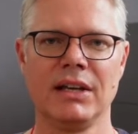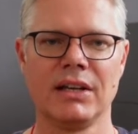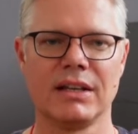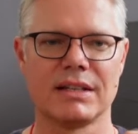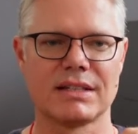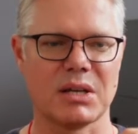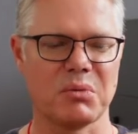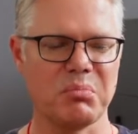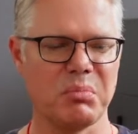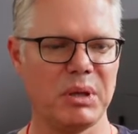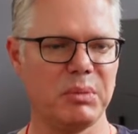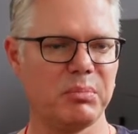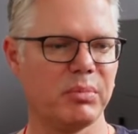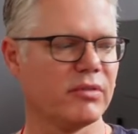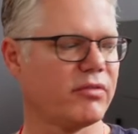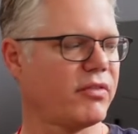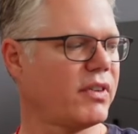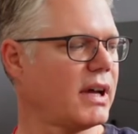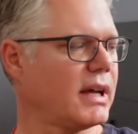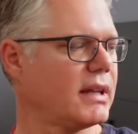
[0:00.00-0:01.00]
Some people
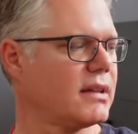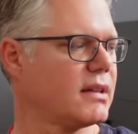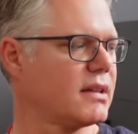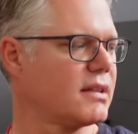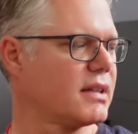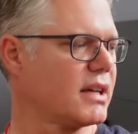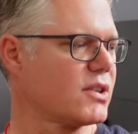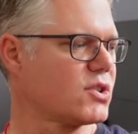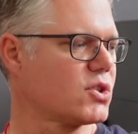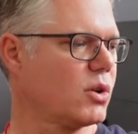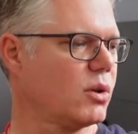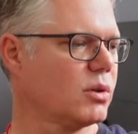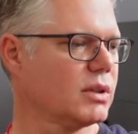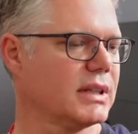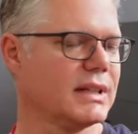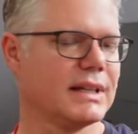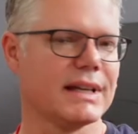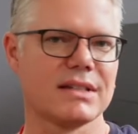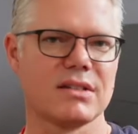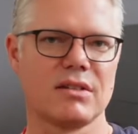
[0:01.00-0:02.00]
find that their
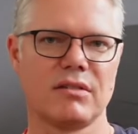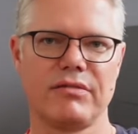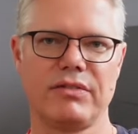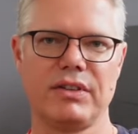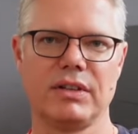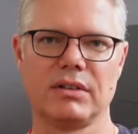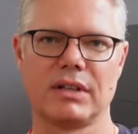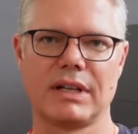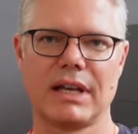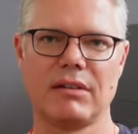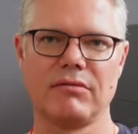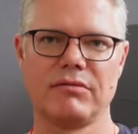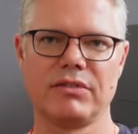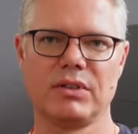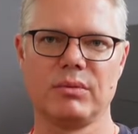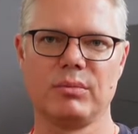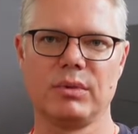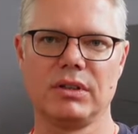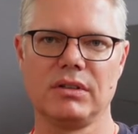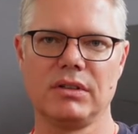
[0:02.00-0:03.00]
shoulder doesn't feel
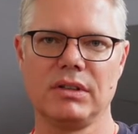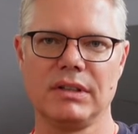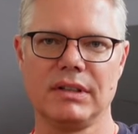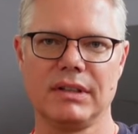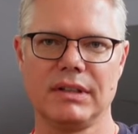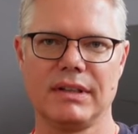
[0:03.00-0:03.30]
comfortable